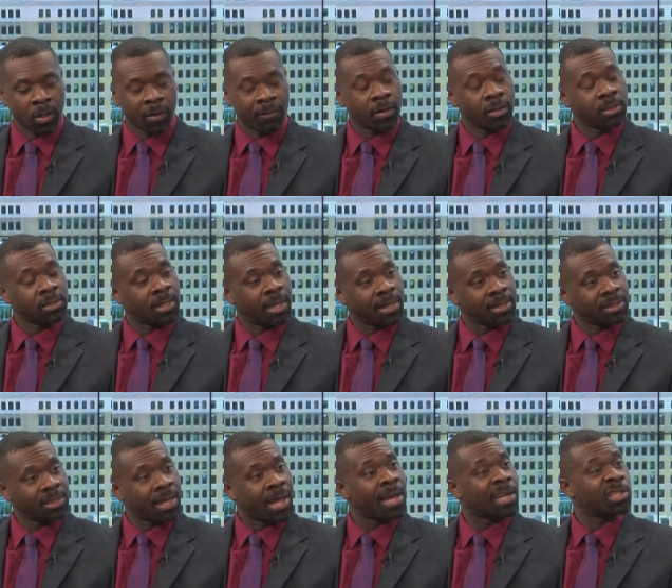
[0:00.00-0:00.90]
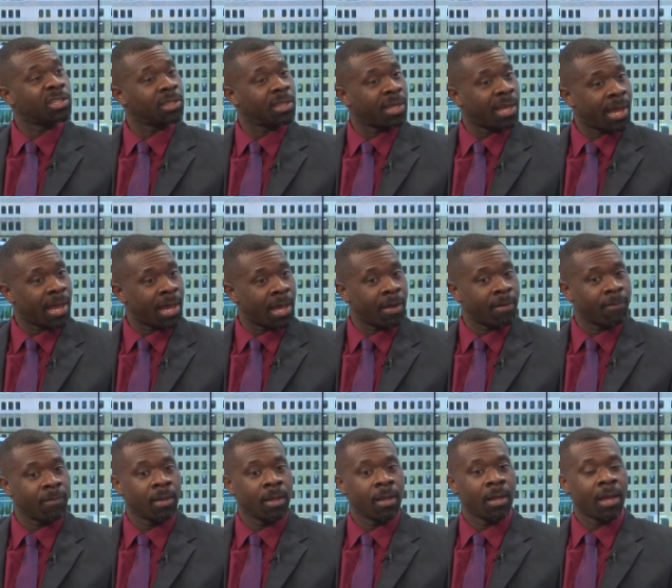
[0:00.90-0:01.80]
of our sites actually
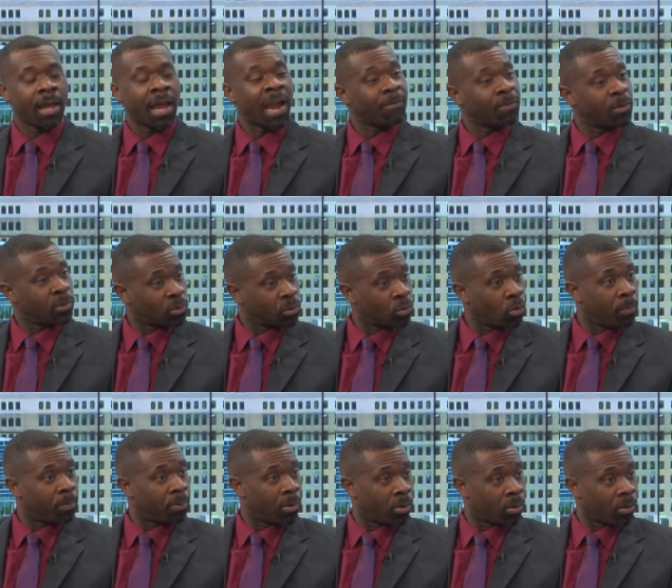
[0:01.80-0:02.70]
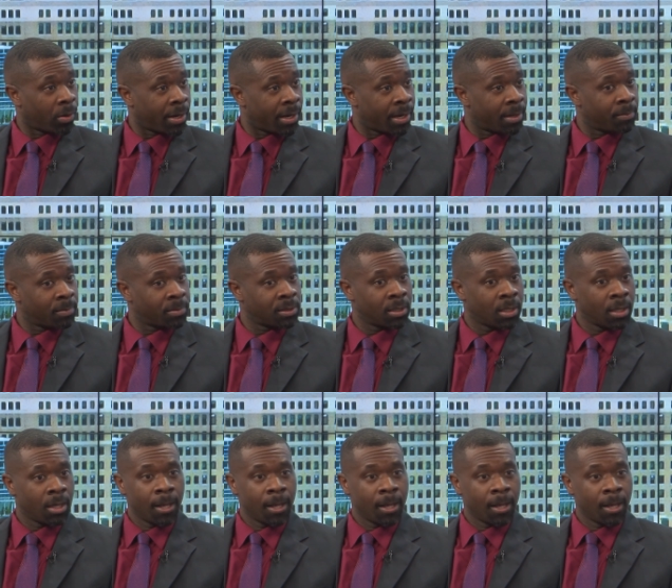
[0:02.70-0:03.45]
have after school programs.